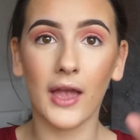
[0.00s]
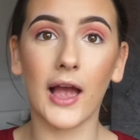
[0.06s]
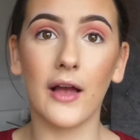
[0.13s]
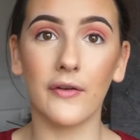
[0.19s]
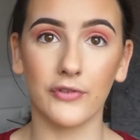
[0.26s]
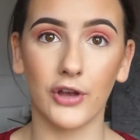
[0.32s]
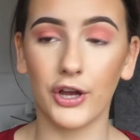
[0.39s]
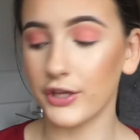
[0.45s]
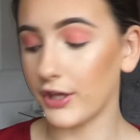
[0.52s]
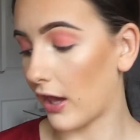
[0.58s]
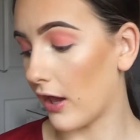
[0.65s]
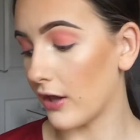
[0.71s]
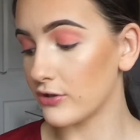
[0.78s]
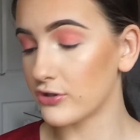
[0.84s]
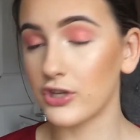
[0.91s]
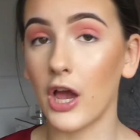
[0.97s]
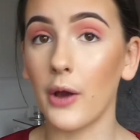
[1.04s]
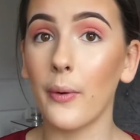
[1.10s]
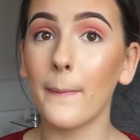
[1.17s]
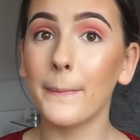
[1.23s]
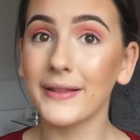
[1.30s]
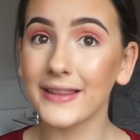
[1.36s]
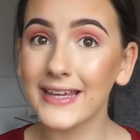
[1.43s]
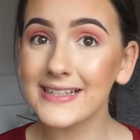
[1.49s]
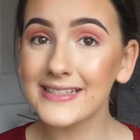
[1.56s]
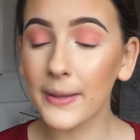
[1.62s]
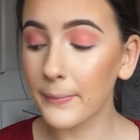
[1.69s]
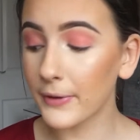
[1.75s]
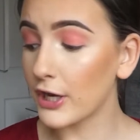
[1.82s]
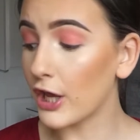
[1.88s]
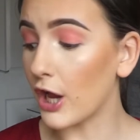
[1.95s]
I've got you. So please let
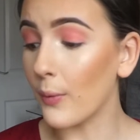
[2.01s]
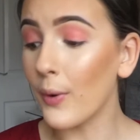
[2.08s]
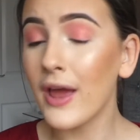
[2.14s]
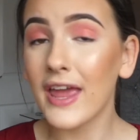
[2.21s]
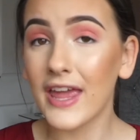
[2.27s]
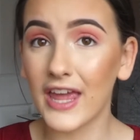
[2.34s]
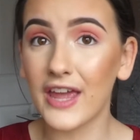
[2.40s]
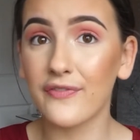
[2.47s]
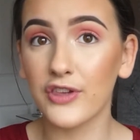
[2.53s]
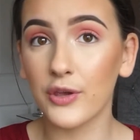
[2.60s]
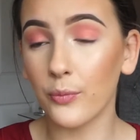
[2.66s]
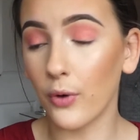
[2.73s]
me know if you